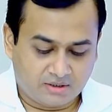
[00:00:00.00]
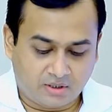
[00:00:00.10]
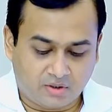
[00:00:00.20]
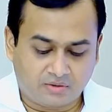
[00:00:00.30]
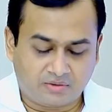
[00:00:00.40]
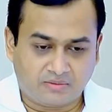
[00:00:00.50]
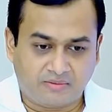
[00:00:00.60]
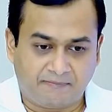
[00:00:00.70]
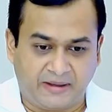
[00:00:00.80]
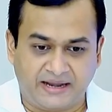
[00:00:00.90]
Now
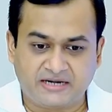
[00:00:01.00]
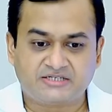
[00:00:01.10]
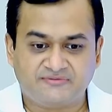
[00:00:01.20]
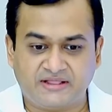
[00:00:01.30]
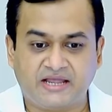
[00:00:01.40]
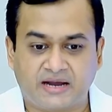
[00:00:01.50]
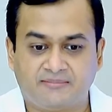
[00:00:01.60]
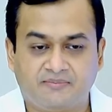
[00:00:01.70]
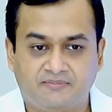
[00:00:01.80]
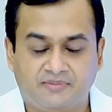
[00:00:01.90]
parents, when they
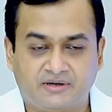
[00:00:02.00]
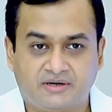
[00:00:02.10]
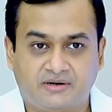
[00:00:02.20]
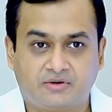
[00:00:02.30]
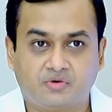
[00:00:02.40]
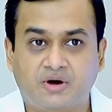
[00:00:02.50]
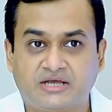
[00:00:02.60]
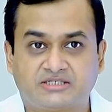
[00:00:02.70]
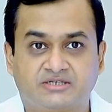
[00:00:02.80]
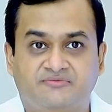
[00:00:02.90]
come up to
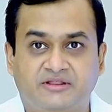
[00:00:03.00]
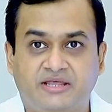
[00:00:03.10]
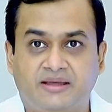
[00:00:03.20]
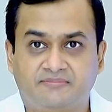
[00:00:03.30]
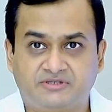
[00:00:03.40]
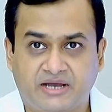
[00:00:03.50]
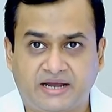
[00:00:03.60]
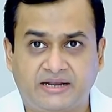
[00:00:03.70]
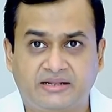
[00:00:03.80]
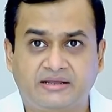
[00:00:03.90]
us with their
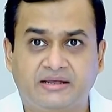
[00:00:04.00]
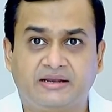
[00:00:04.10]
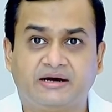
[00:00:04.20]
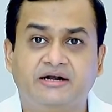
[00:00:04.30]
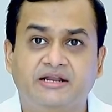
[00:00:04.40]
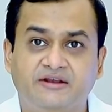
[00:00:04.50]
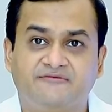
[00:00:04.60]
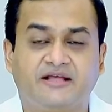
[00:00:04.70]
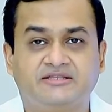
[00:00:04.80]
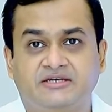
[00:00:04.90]
child in early
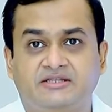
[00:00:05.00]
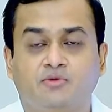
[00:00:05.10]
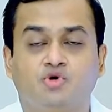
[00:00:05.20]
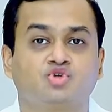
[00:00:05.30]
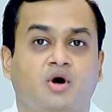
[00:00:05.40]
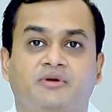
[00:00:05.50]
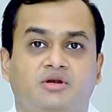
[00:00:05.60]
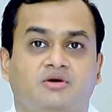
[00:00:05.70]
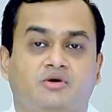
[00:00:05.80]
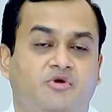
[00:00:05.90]
infancy, the most
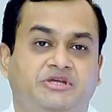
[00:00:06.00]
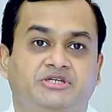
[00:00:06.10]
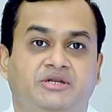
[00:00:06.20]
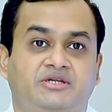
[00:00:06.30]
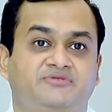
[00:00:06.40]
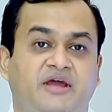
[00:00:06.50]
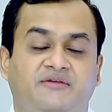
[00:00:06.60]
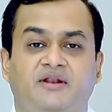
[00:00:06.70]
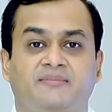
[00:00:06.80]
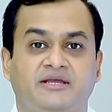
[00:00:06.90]
common question is,
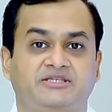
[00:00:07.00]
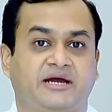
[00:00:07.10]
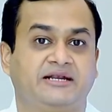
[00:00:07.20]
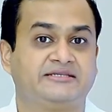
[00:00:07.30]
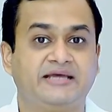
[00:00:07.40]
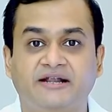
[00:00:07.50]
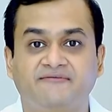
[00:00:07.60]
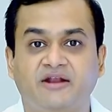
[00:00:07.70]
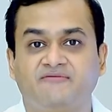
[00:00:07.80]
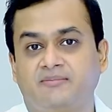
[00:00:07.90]
when will my child
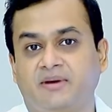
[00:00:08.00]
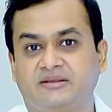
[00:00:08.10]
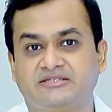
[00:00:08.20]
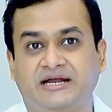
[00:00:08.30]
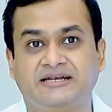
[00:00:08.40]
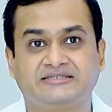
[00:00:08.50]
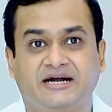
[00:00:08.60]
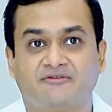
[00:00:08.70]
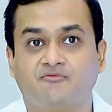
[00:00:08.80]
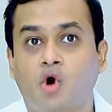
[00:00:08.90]
sit, when will my child
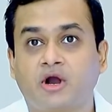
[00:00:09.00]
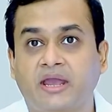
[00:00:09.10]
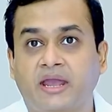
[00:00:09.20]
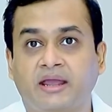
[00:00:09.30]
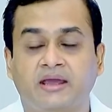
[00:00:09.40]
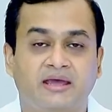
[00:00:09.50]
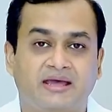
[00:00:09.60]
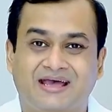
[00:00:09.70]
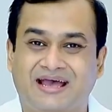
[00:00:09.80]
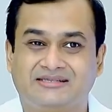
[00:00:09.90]
start walking?
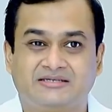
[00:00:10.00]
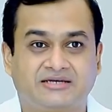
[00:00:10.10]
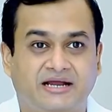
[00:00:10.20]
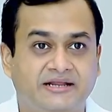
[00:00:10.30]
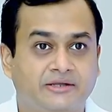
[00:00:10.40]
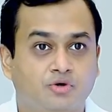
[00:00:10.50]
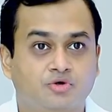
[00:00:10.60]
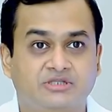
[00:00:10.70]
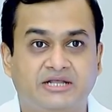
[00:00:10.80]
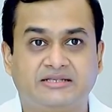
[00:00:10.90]
As the child
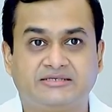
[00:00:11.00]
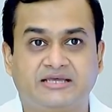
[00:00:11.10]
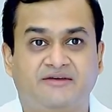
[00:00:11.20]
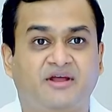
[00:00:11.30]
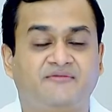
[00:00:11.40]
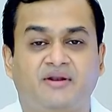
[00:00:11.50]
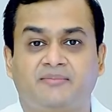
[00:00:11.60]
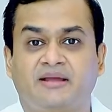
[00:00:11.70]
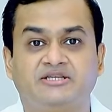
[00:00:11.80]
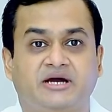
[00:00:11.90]
grows, they'll say, when will
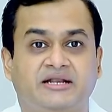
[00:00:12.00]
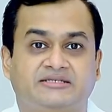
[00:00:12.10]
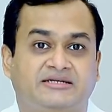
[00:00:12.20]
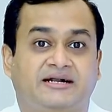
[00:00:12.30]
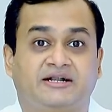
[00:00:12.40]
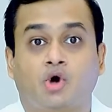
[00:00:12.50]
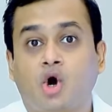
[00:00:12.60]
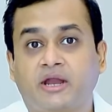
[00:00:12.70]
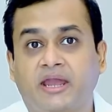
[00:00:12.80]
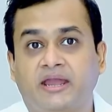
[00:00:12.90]
my child start
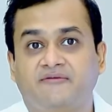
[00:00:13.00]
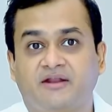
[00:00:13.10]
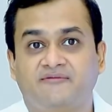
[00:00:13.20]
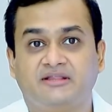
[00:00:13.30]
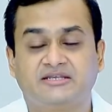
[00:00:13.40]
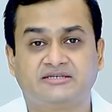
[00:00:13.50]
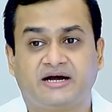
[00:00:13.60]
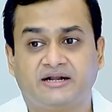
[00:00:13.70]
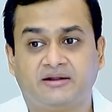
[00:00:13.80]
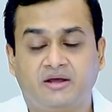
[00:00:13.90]
talking, when will they start